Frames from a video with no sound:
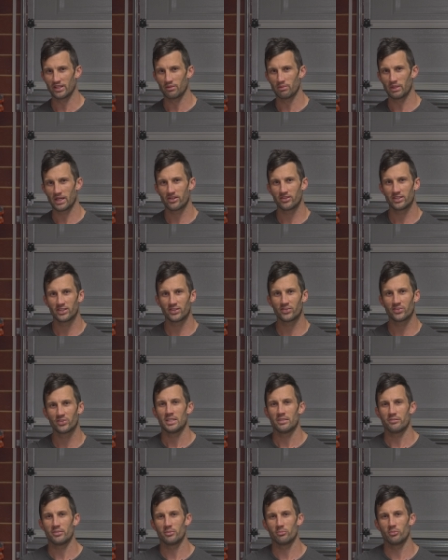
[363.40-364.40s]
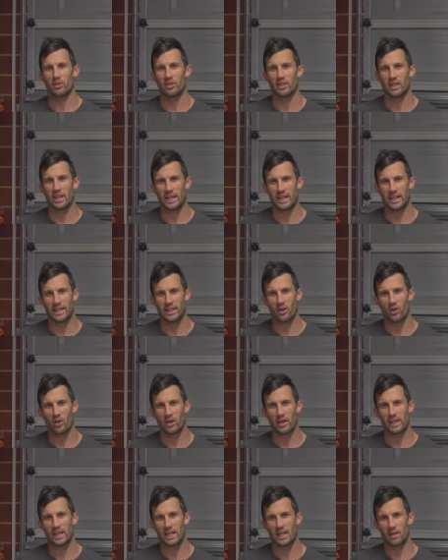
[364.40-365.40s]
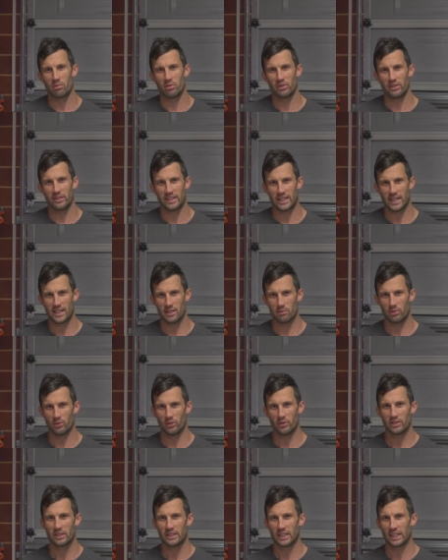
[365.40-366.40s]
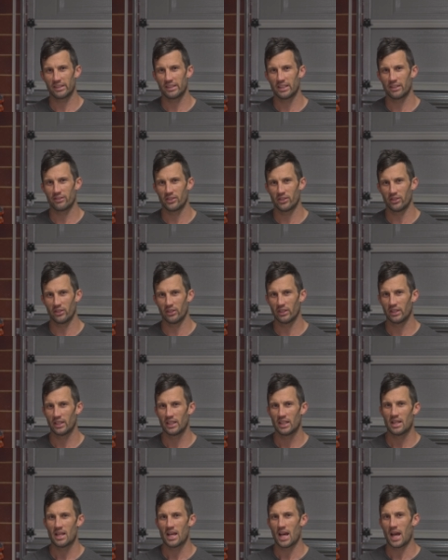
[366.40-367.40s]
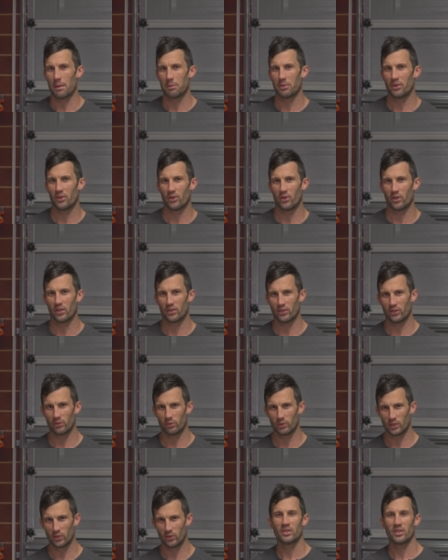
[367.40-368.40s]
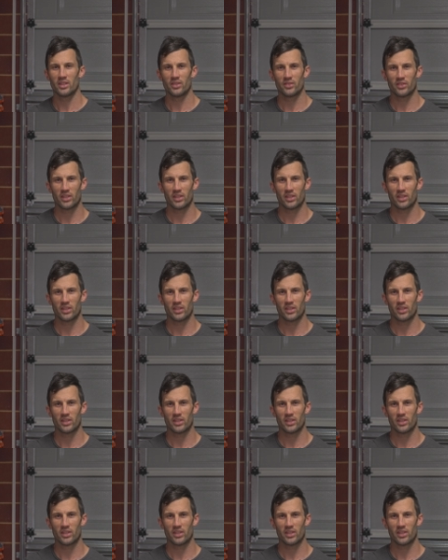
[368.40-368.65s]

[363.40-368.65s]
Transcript: The batteries, if you want a high amperage output, you actually have to upsize as well. So this